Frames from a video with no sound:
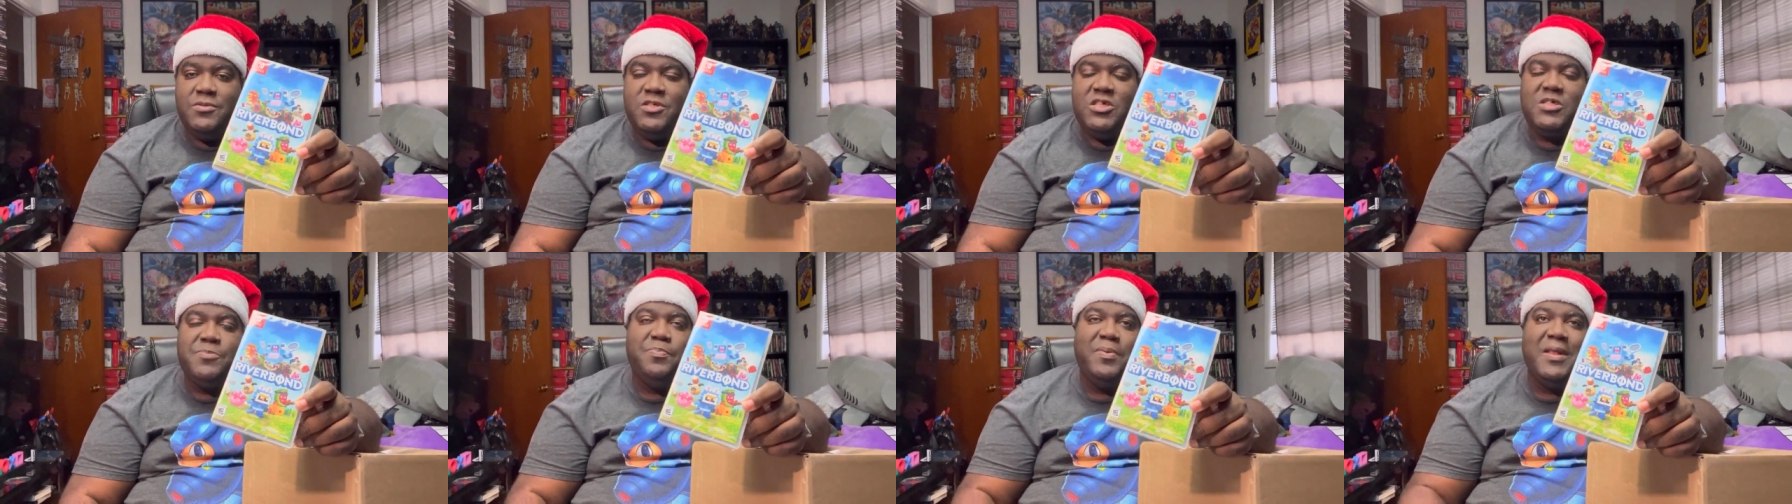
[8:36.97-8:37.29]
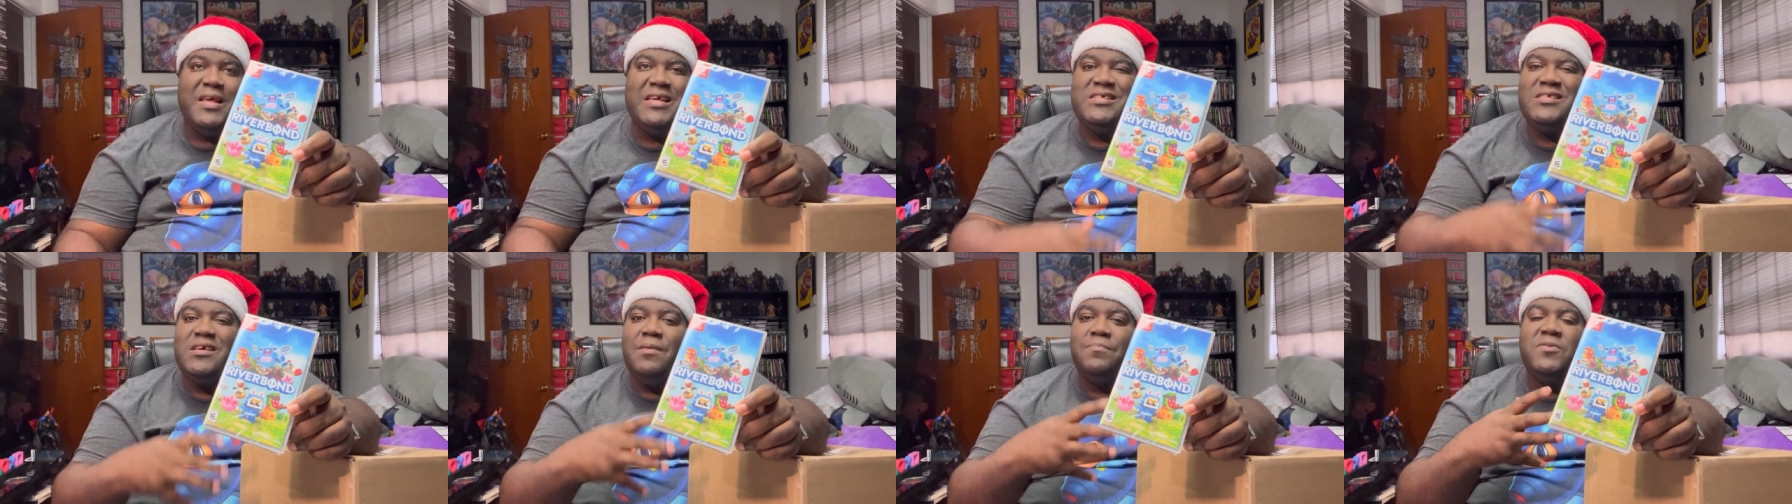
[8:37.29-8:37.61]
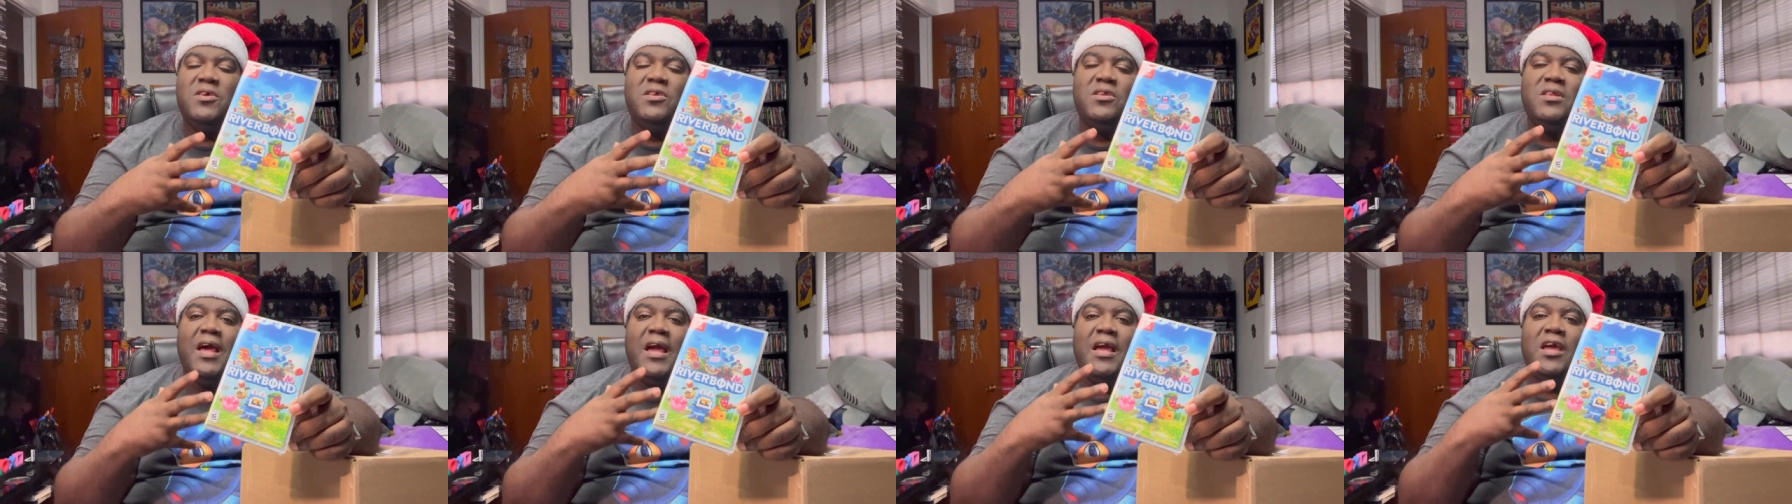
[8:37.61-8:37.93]
just play
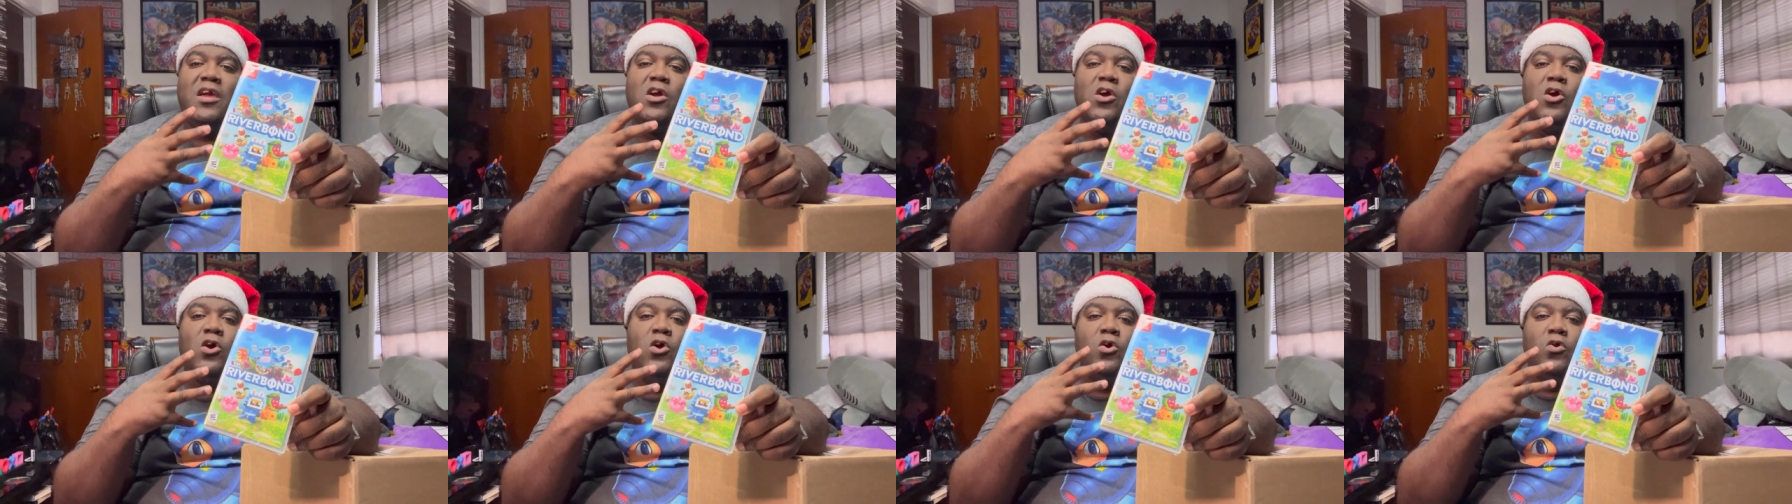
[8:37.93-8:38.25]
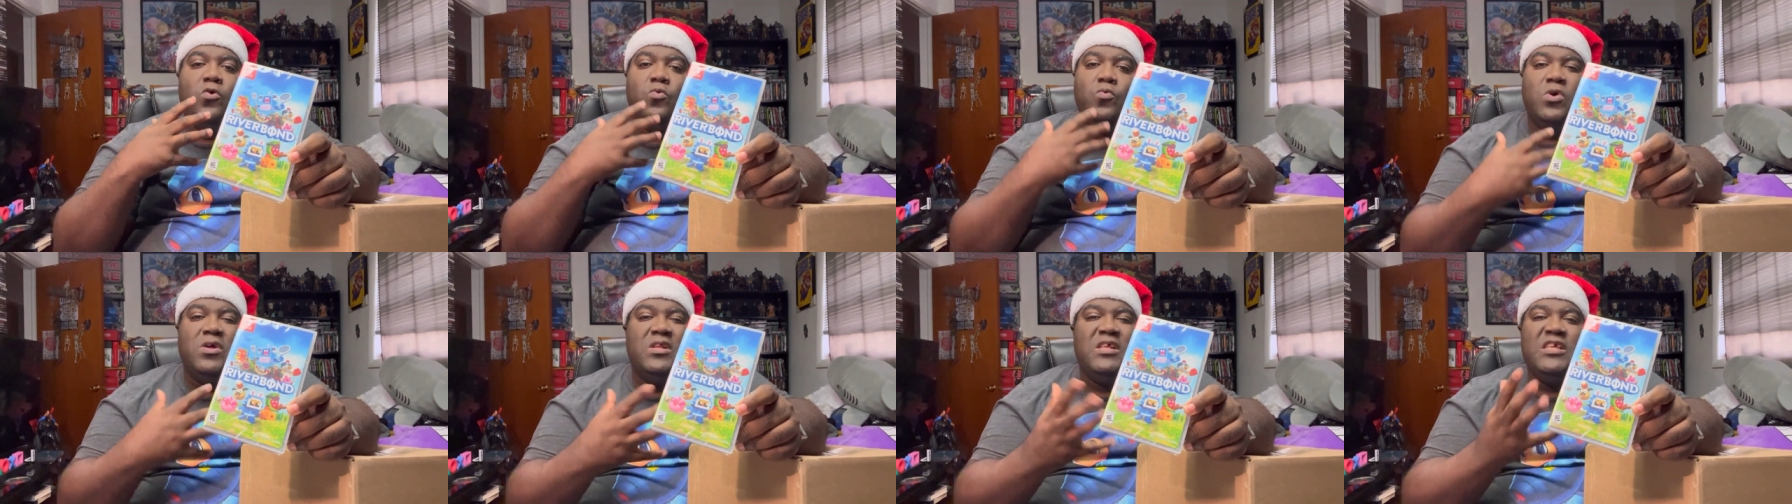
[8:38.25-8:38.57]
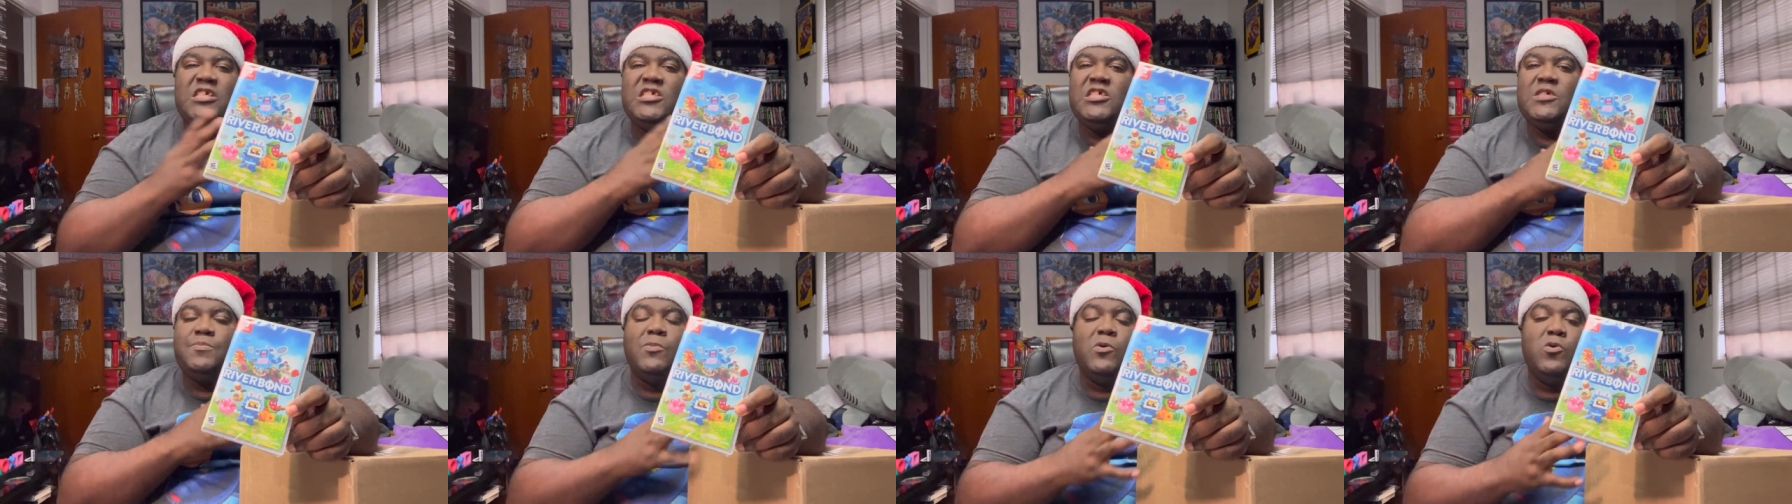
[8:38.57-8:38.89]
something like really
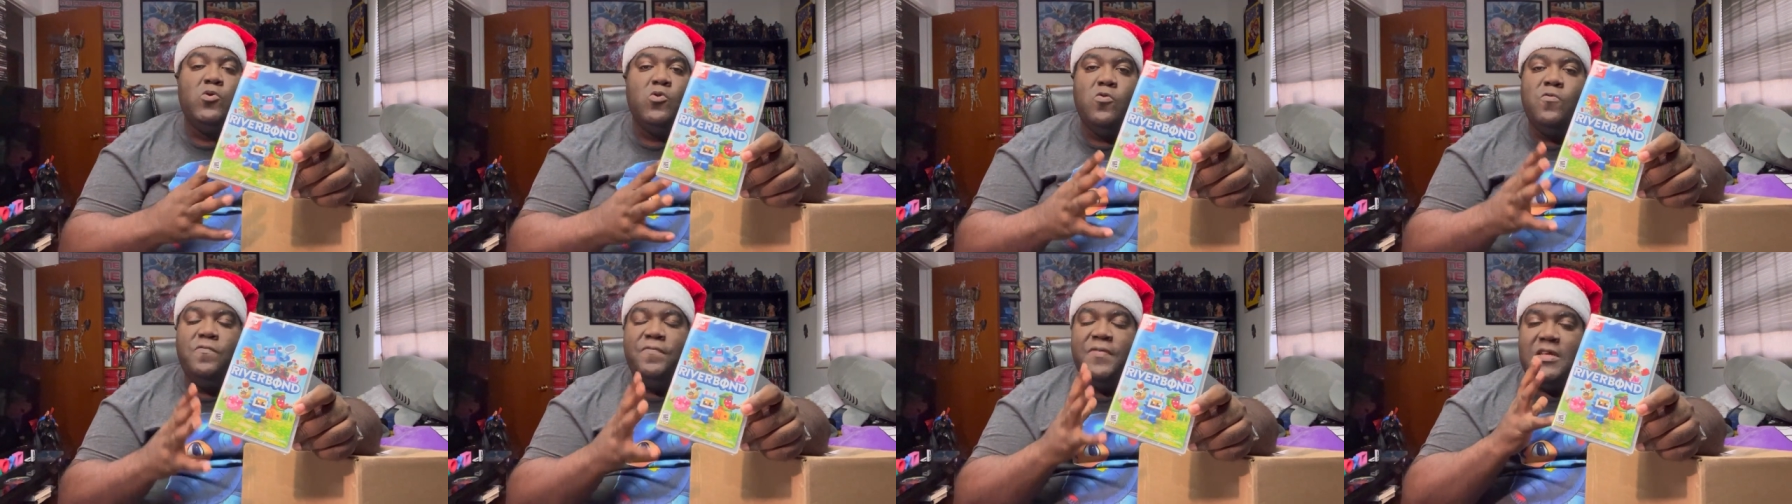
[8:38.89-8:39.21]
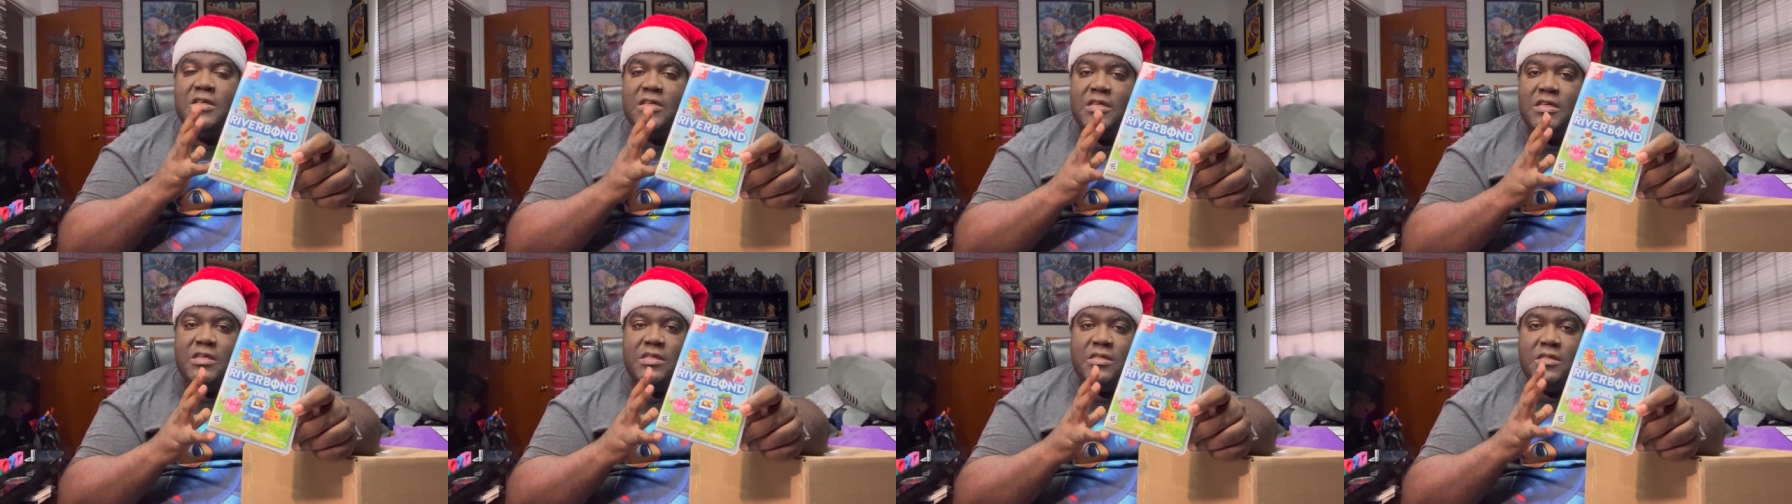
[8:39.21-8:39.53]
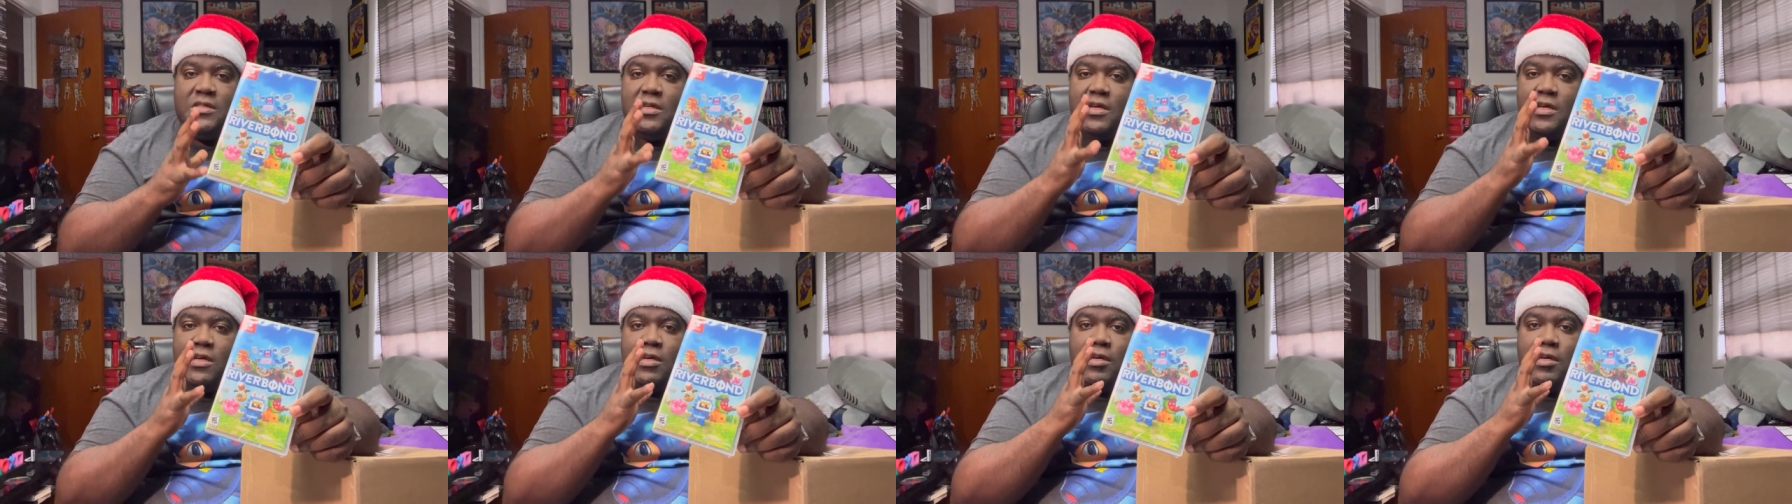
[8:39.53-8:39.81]
smooth and then,